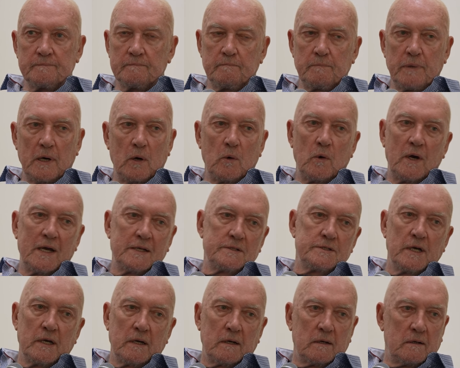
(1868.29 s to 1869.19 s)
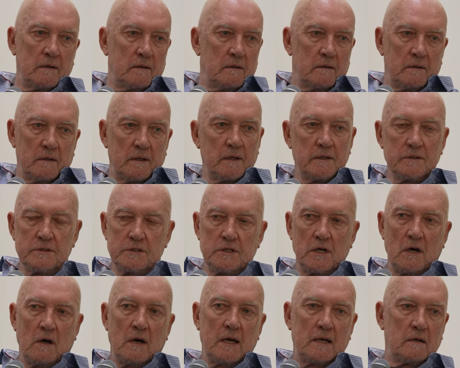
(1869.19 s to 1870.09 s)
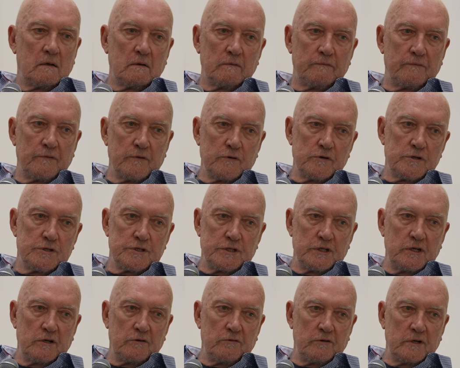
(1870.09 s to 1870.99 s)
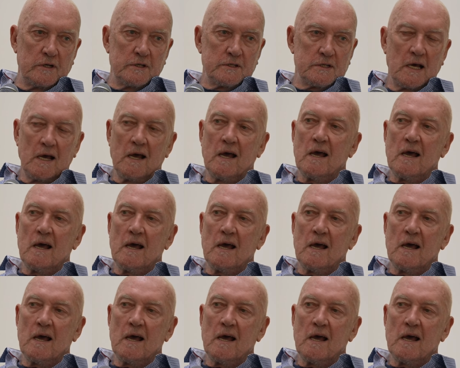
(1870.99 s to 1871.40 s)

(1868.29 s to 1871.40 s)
poetic title for a series,